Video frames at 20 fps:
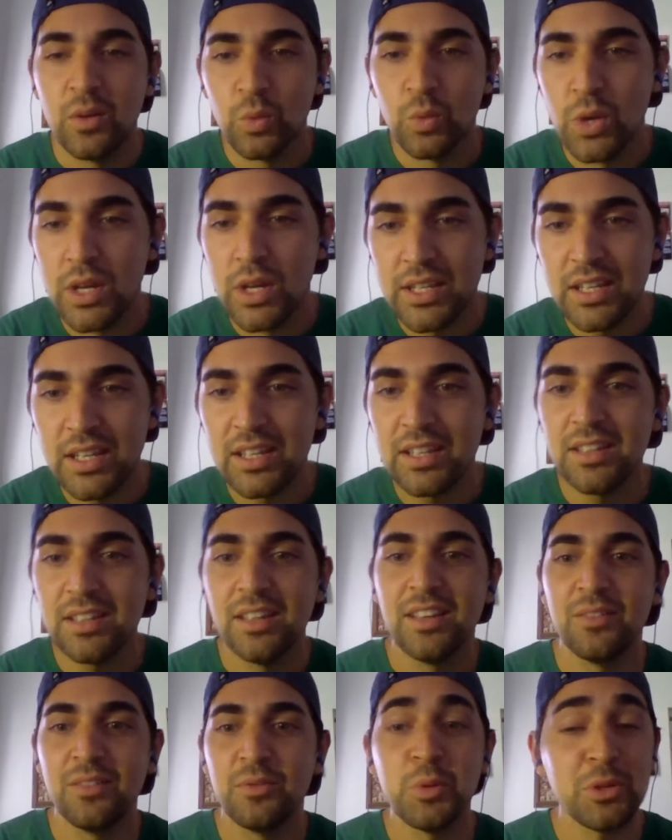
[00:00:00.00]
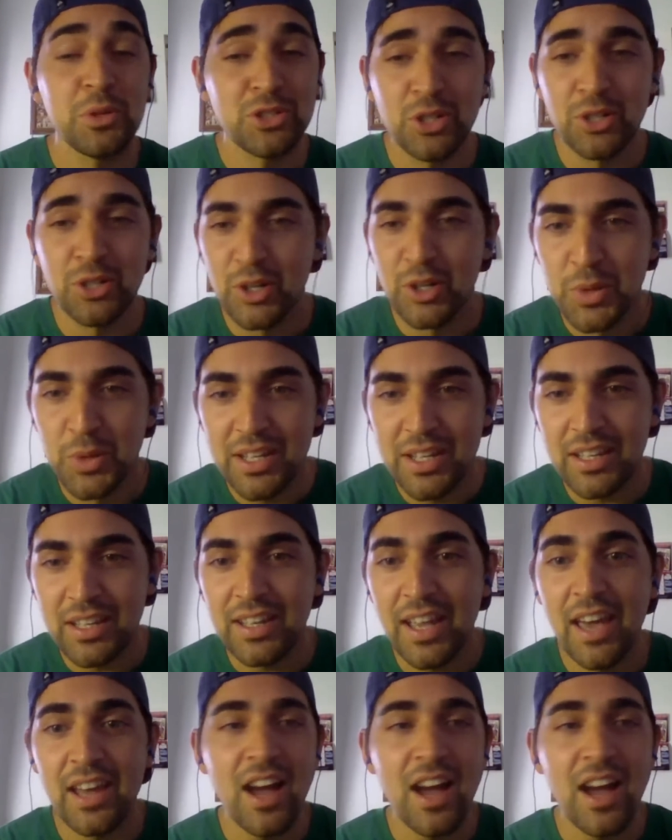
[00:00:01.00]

Ricky, for the return of Ricky.